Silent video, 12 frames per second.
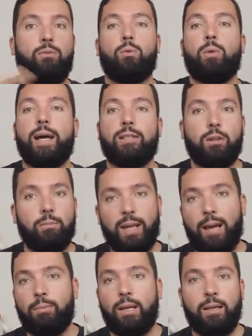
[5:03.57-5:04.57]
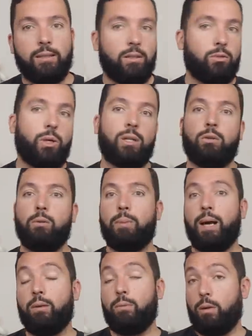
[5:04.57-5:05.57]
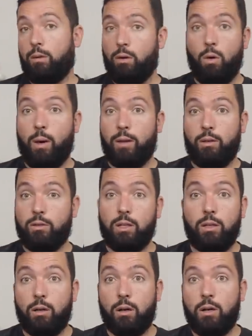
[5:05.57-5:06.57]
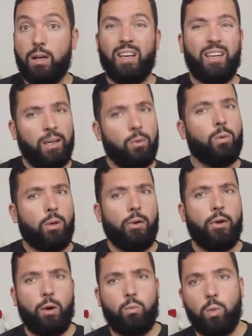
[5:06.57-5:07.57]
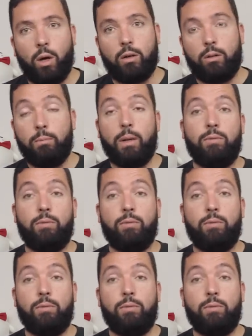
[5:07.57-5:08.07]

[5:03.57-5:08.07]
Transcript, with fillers: if you write some type alias and try to compile it with Go 1.0, it will not work.